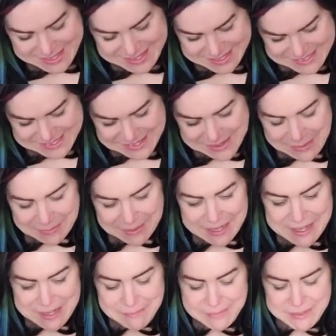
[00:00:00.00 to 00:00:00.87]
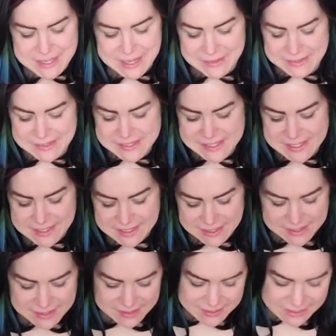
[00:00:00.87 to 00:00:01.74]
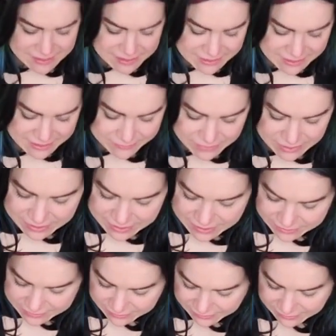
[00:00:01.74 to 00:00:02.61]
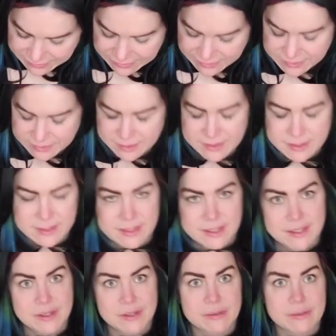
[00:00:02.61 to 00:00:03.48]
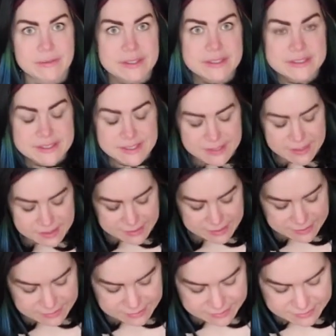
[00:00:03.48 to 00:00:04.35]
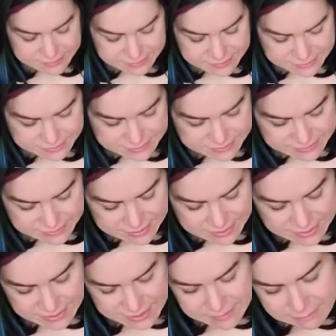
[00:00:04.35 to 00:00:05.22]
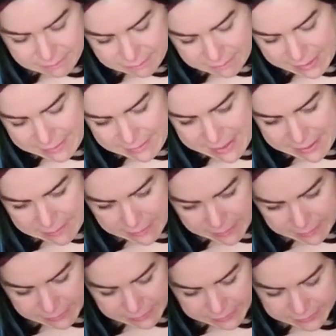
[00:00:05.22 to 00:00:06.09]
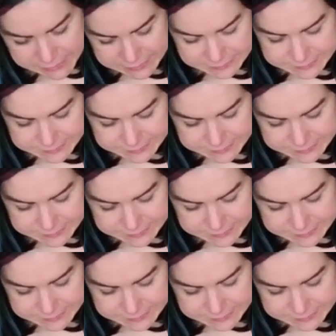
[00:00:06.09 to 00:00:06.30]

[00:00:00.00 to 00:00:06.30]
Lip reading: And so I'm going to empty out the sink and then give another rinse here. Bye-bye, purple.